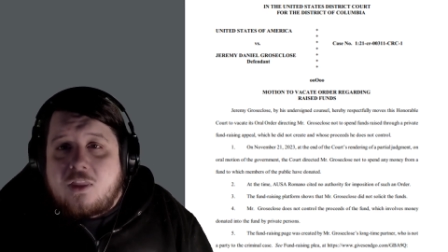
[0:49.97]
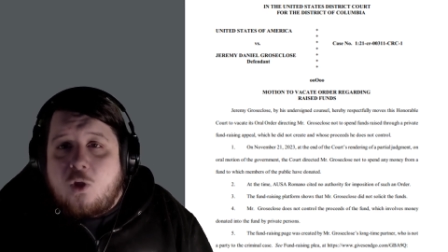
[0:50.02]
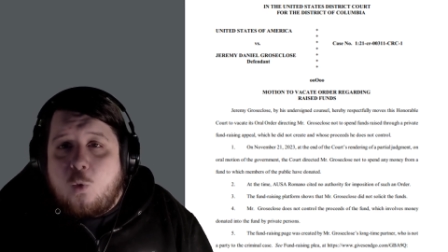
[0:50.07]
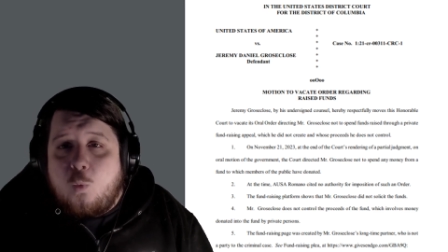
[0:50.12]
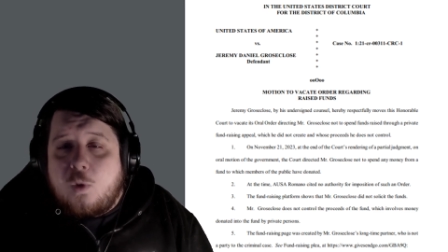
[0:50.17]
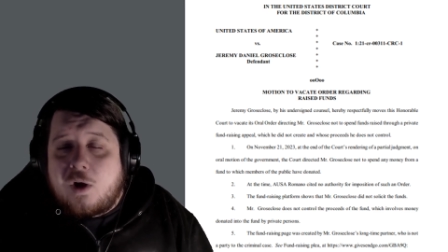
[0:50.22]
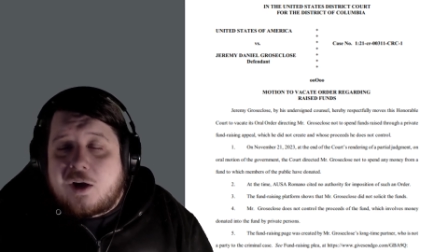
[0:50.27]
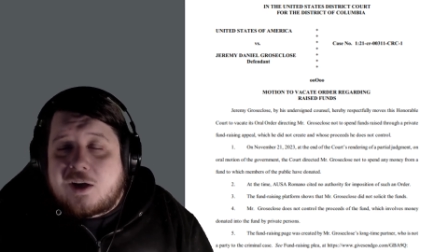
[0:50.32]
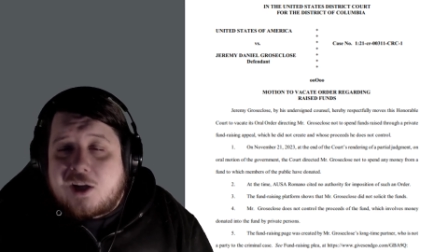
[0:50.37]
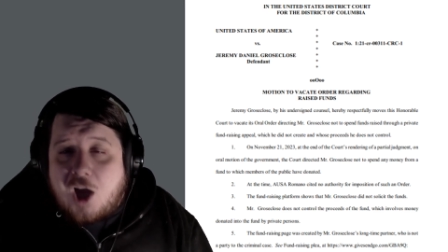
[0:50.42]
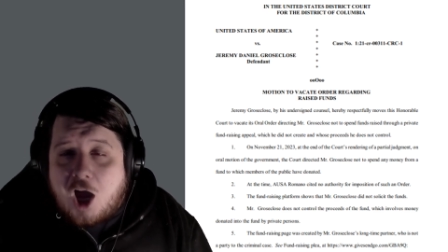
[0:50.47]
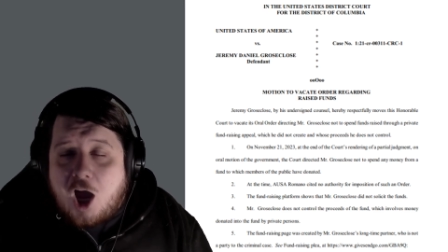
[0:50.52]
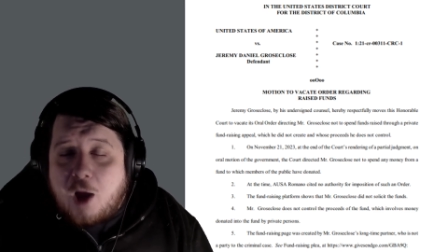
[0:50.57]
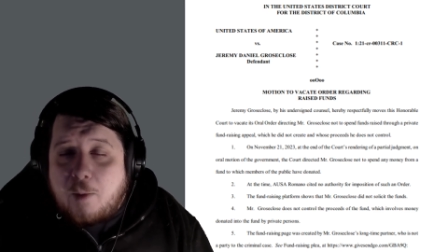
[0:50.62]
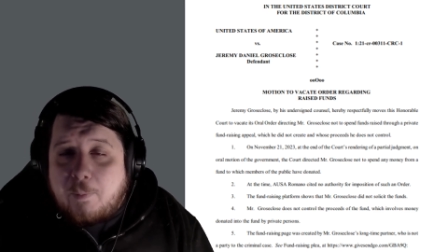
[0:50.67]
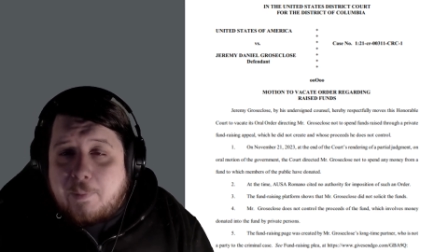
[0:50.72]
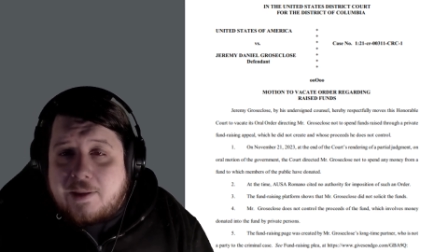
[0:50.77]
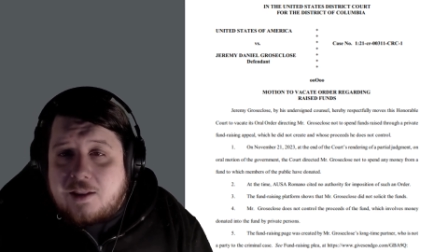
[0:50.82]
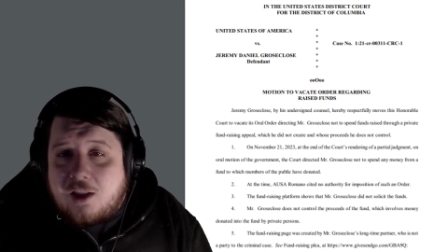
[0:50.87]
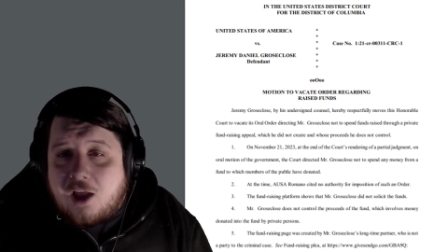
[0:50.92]
where
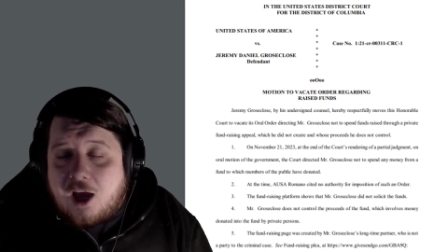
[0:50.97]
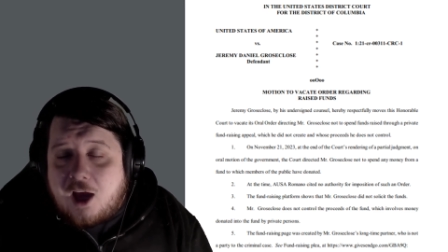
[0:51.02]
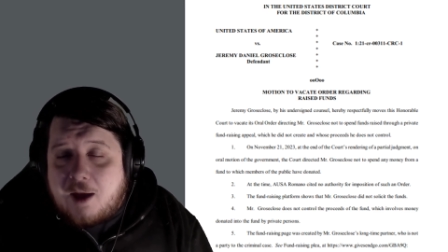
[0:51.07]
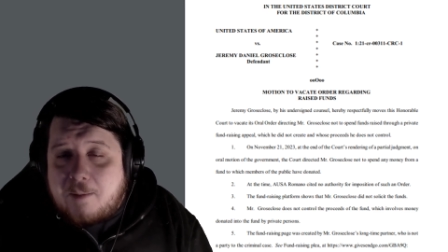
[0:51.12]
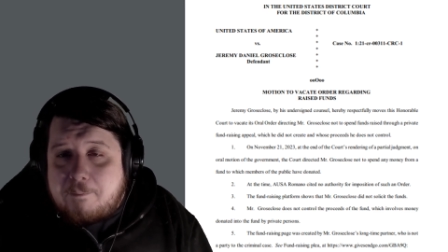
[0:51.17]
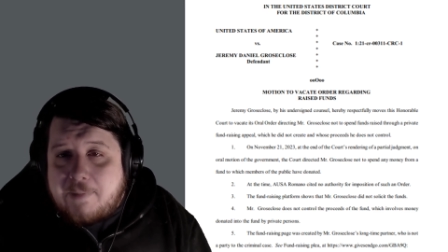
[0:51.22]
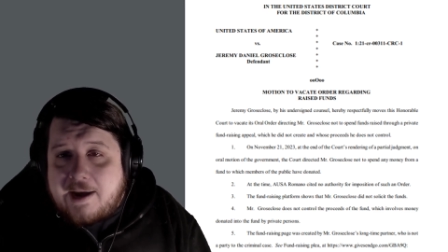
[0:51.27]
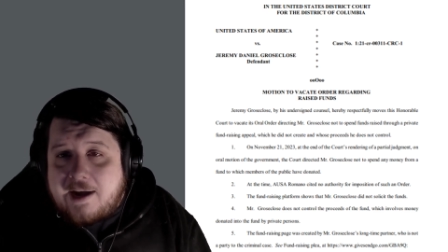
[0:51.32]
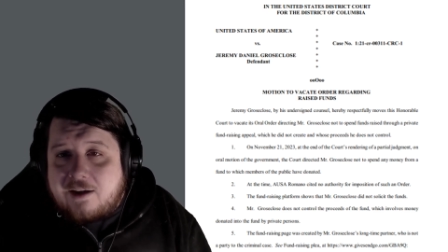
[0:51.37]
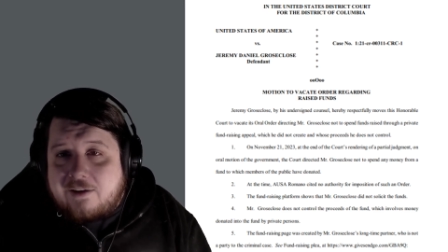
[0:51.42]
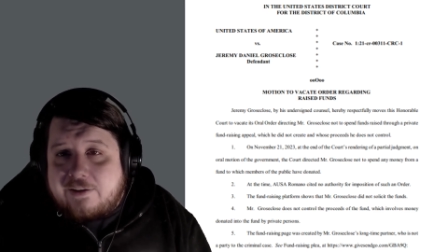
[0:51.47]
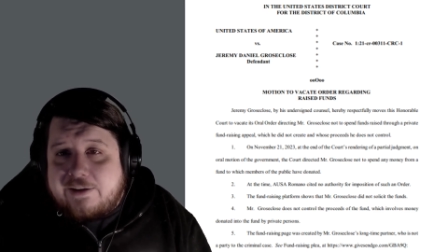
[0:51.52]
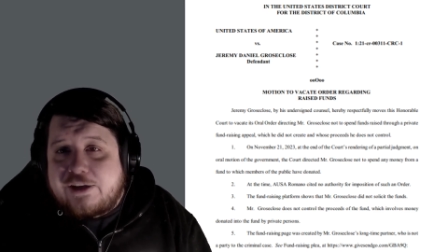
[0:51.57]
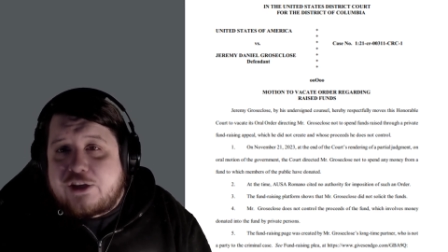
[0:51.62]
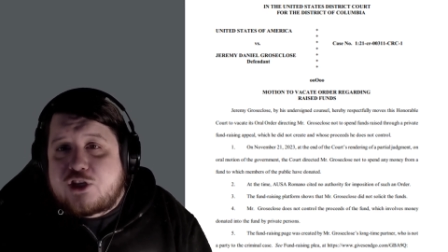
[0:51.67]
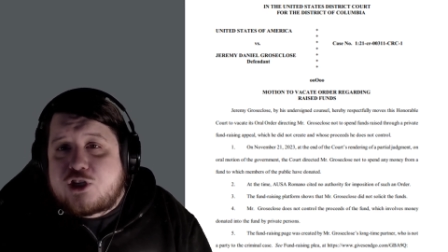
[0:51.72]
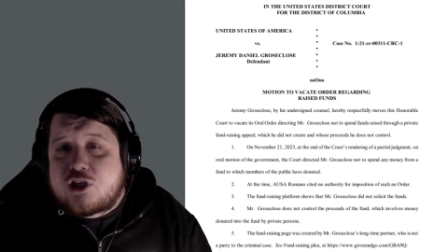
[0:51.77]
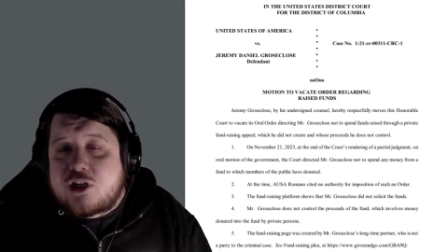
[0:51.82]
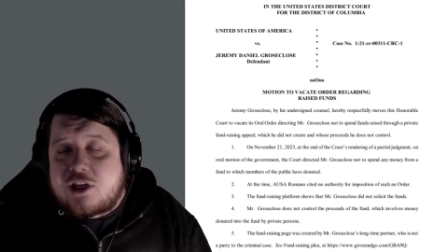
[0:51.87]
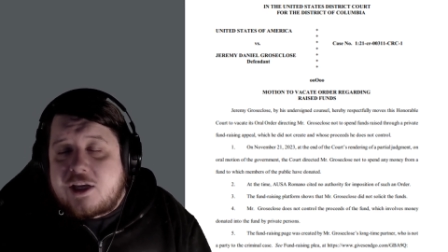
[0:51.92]
common law
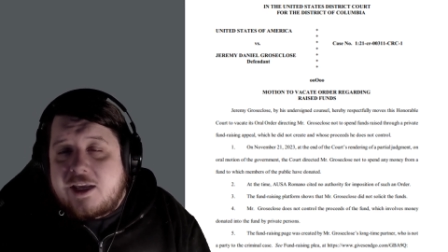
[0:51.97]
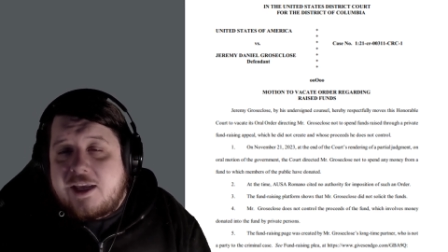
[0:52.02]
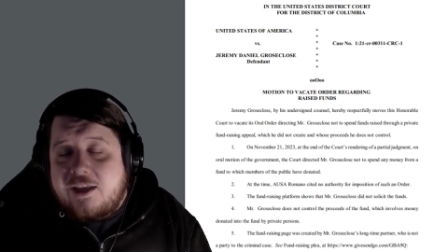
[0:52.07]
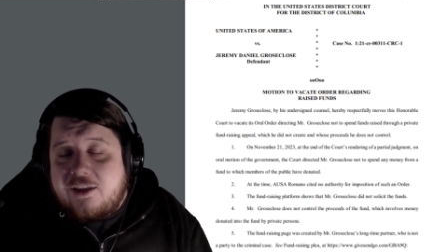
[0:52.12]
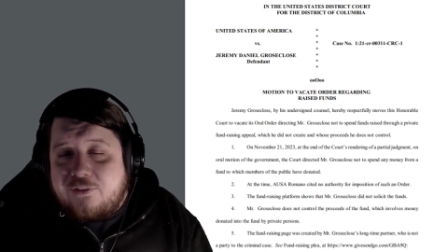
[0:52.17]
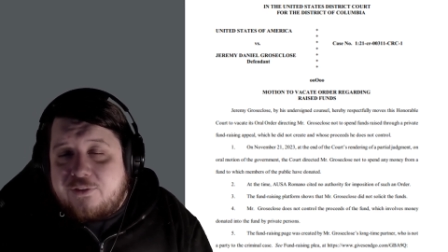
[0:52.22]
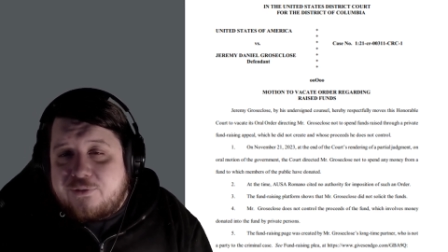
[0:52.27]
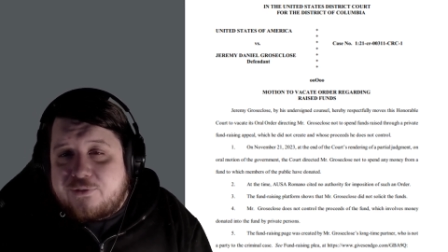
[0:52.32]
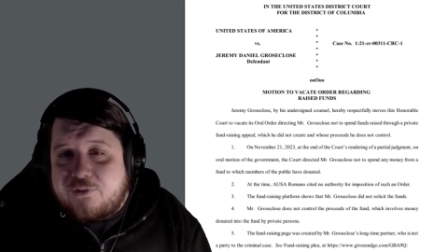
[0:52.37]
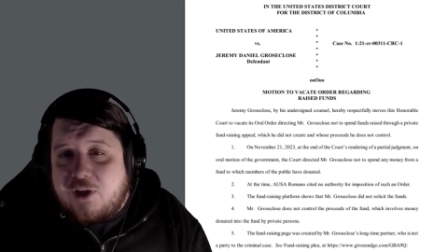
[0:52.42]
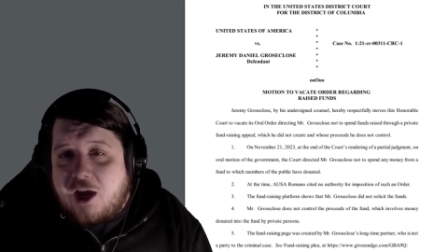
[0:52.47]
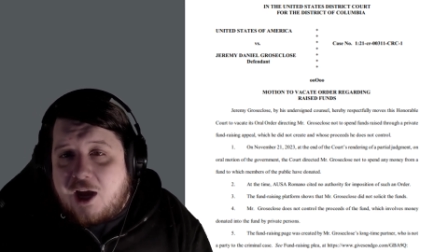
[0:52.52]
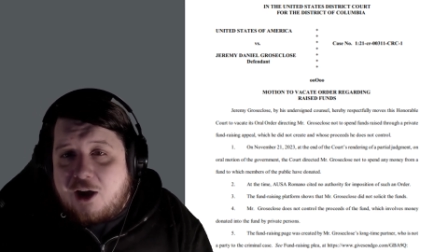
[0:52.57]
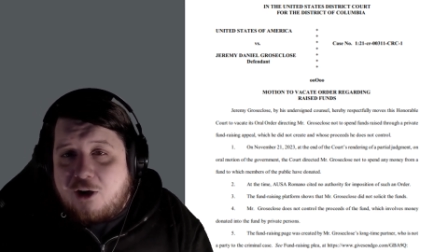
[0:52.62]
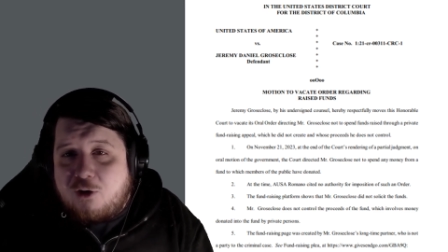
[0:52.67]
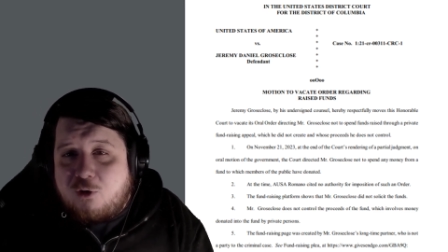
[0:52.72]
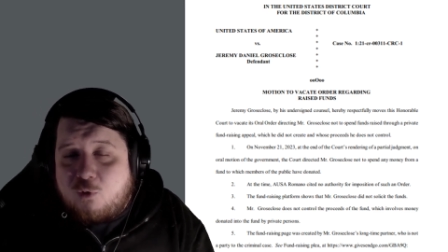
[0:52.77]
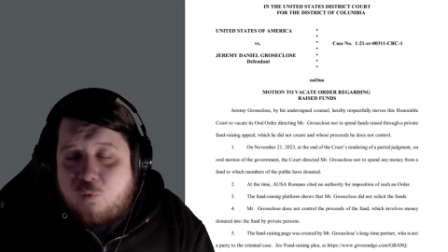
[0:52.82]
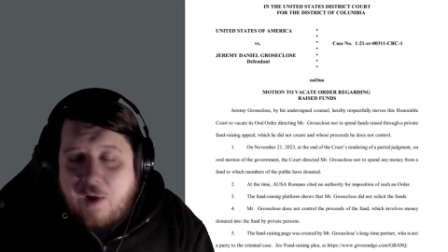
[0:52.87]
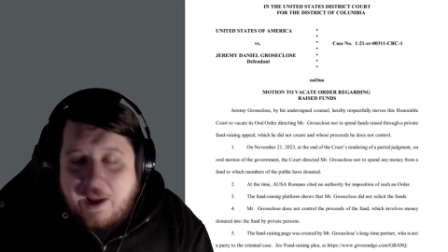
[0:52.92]
marriage is not
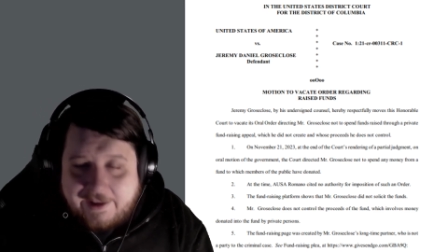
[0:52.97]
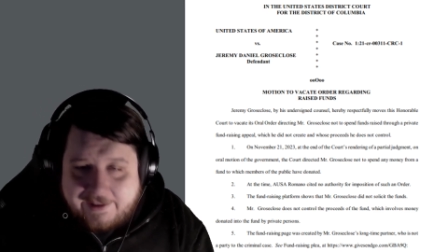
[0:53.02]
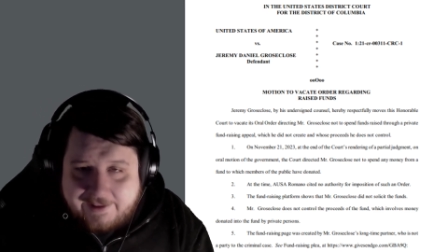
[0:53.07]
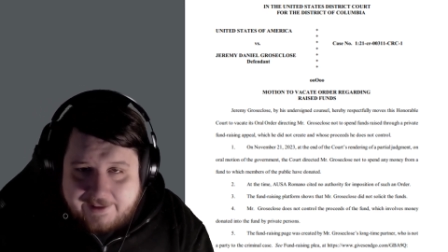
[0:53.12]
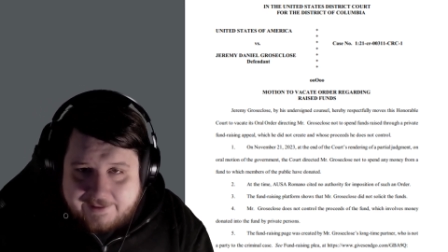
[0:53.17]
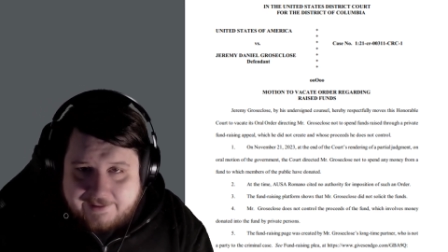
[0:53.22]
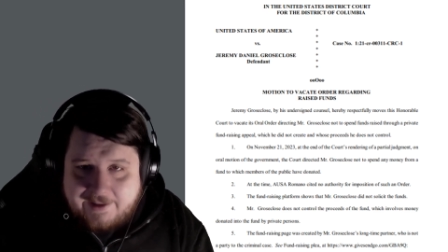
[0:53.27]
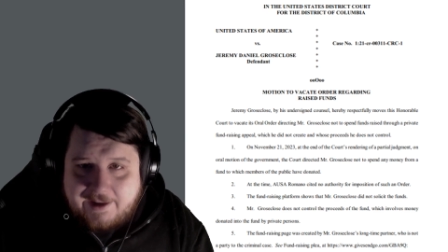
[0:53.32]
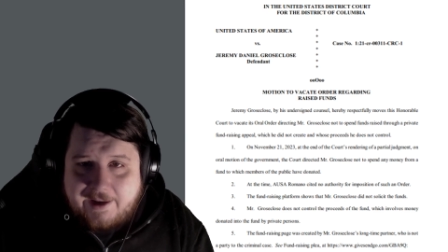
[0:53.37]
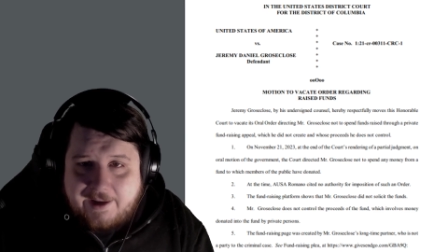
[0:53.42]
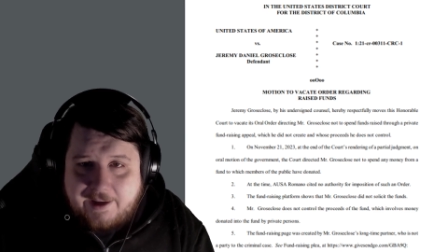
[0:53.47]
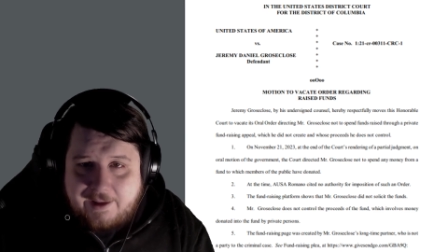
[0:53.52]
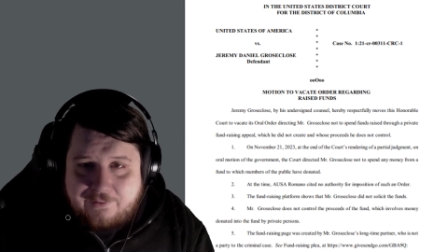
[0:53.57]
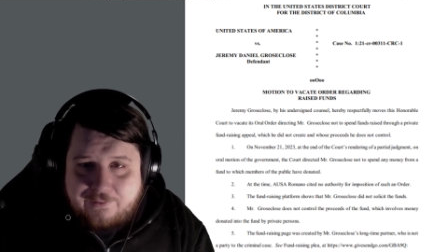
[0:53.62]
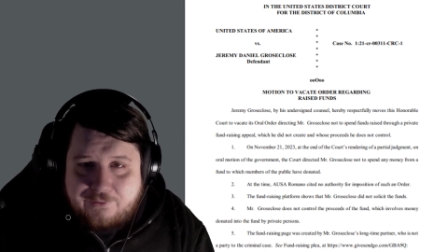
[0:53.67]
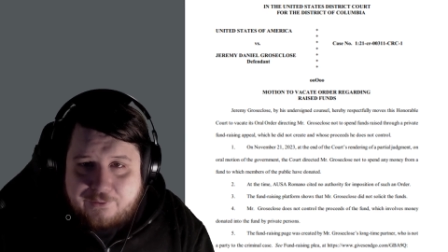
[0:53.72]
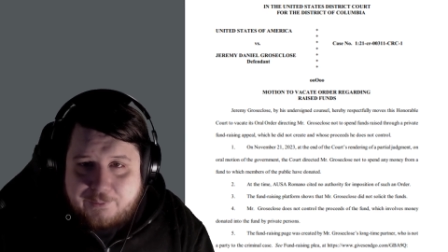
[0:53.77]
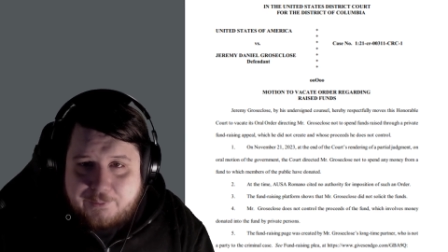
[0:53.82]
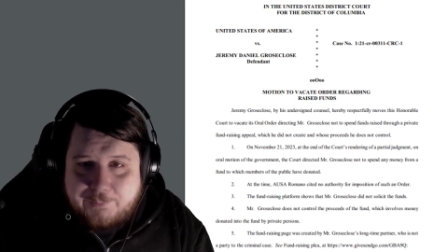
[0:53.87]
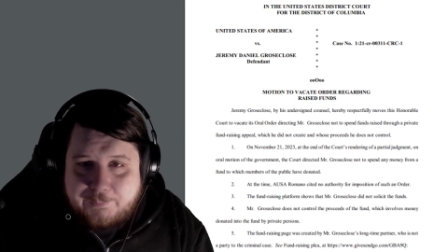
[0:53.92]
recognized.